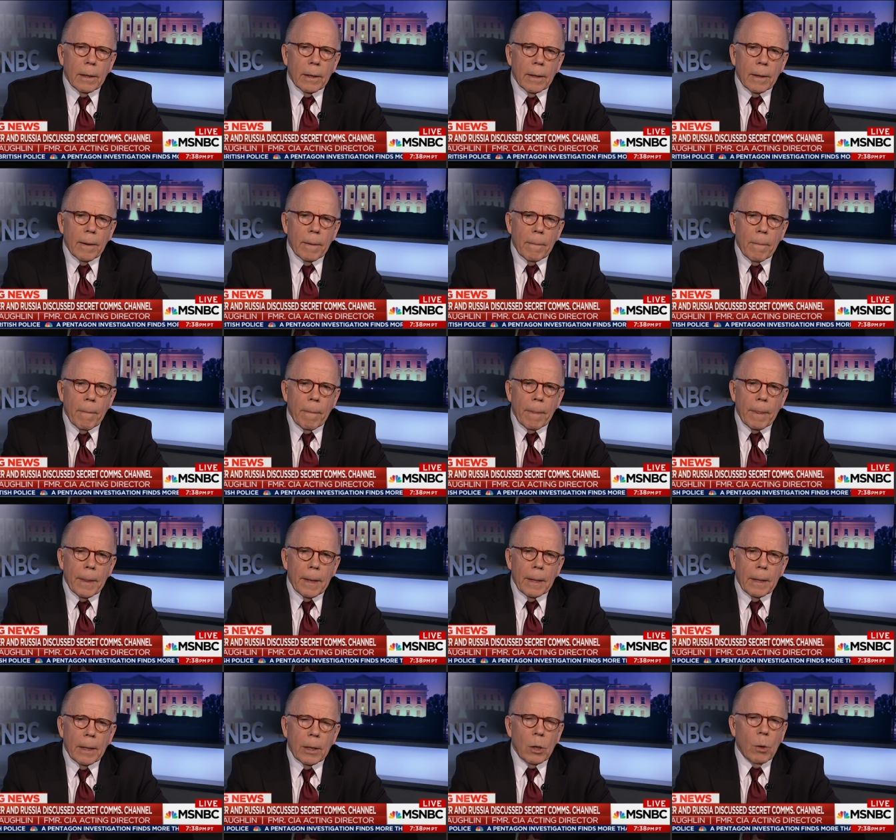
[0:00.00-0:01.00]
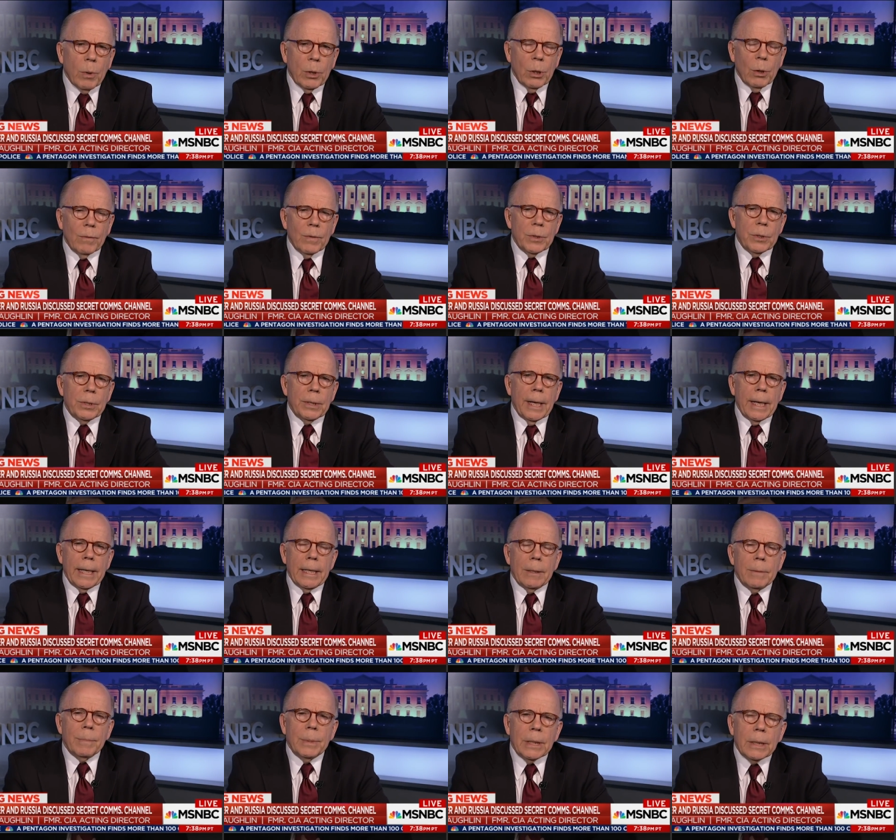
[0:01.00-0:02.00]
Um, I don't want to
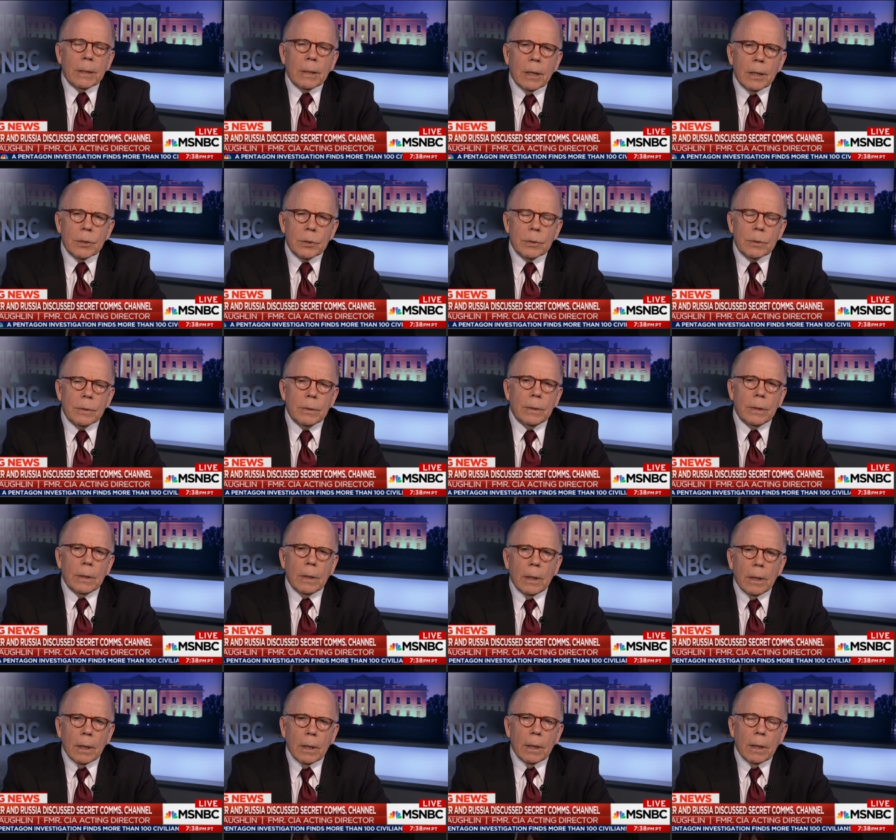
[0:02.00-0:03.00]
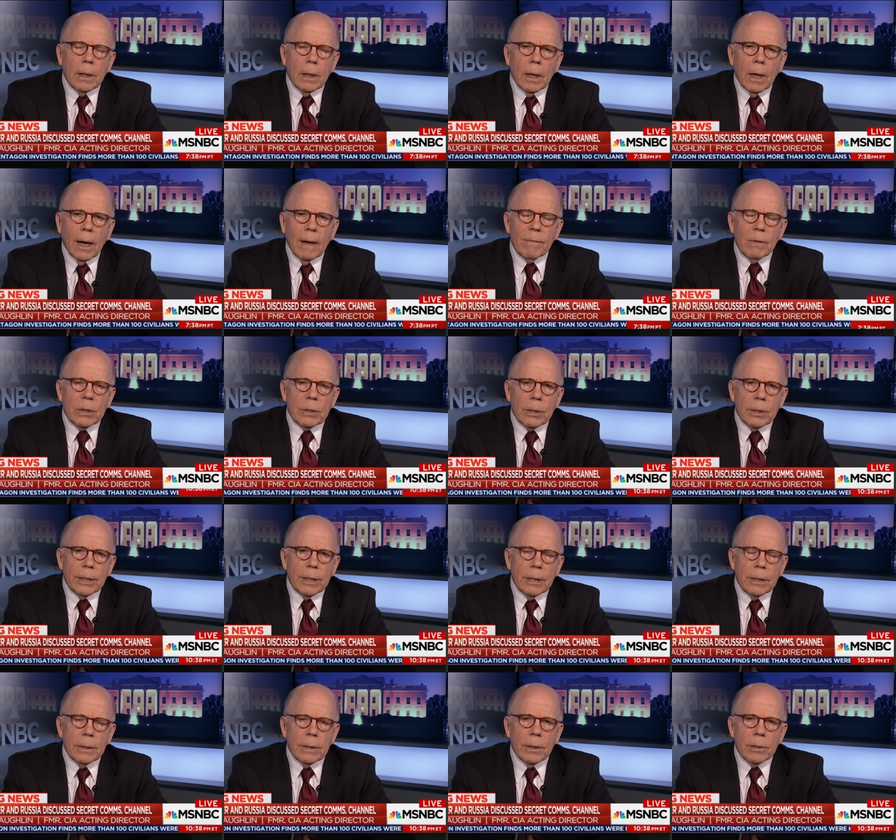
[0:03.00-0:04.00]
overstate because
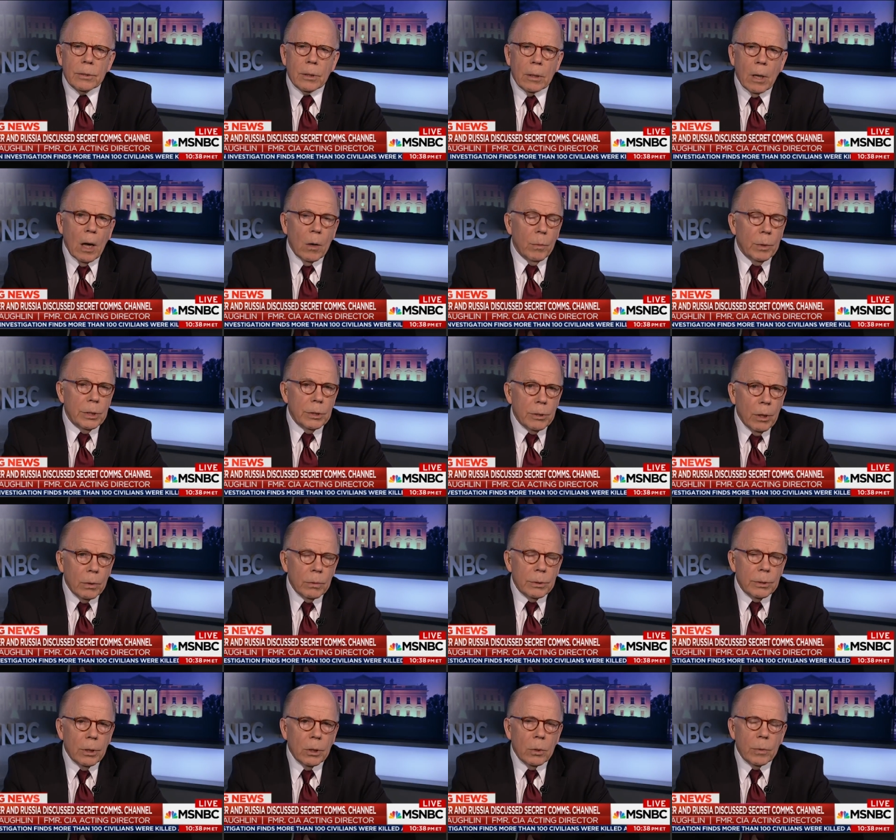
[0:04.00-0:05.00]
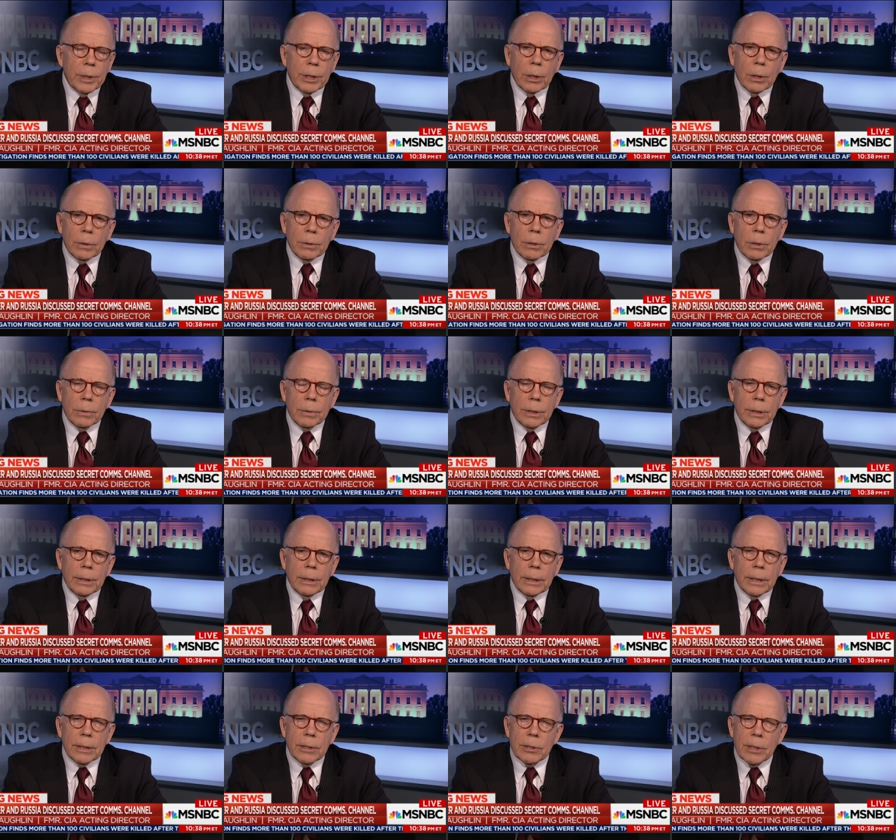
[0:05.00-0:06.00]
obviously, there's a lot we don't know. We don't know
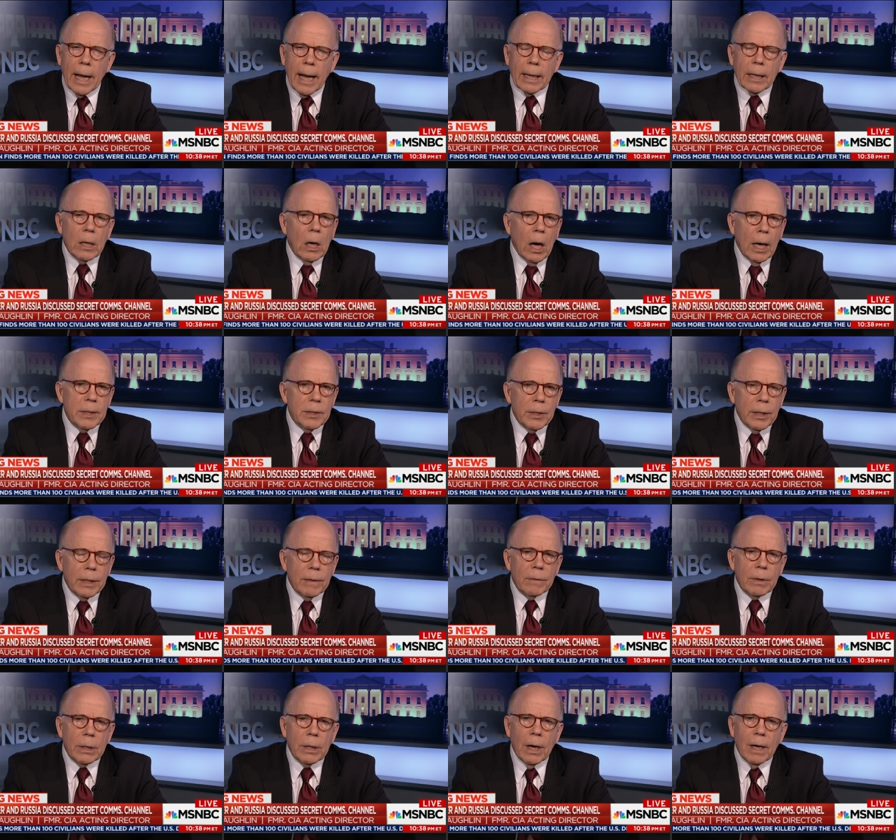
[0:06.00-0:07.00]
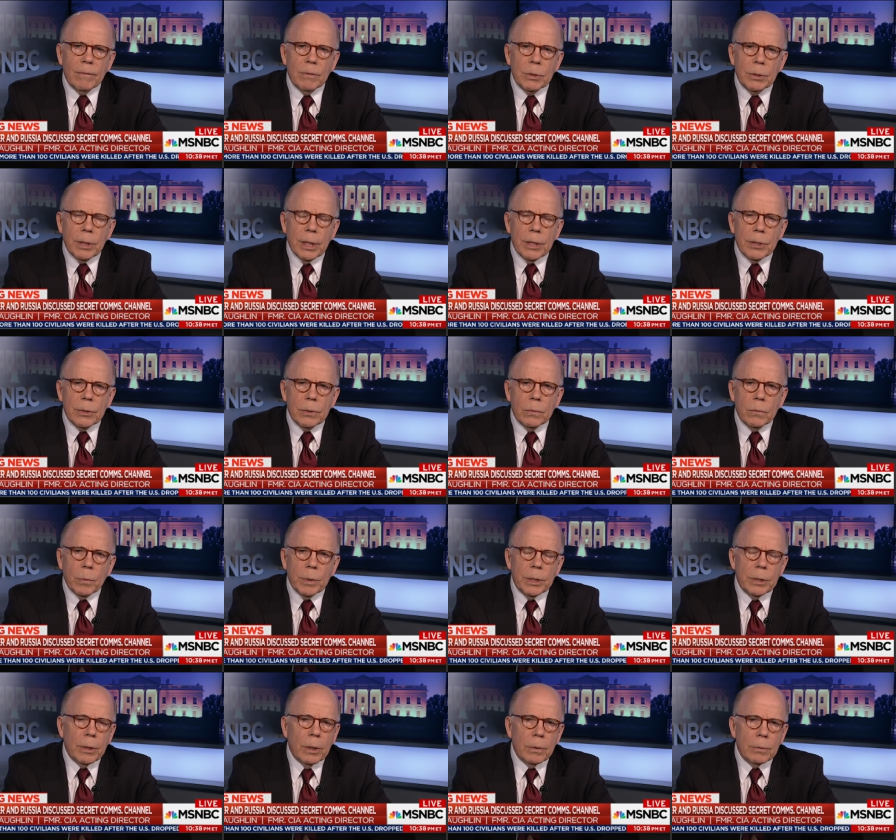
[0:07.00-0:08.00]
the exact content of the conversation.
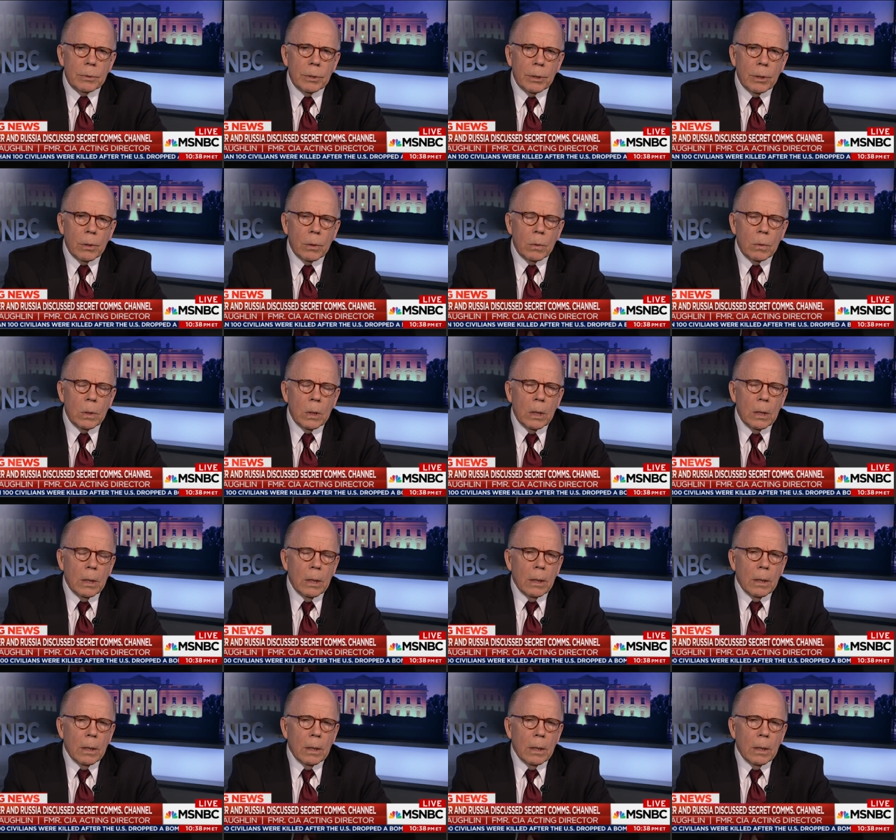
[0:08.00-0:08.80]
We don't know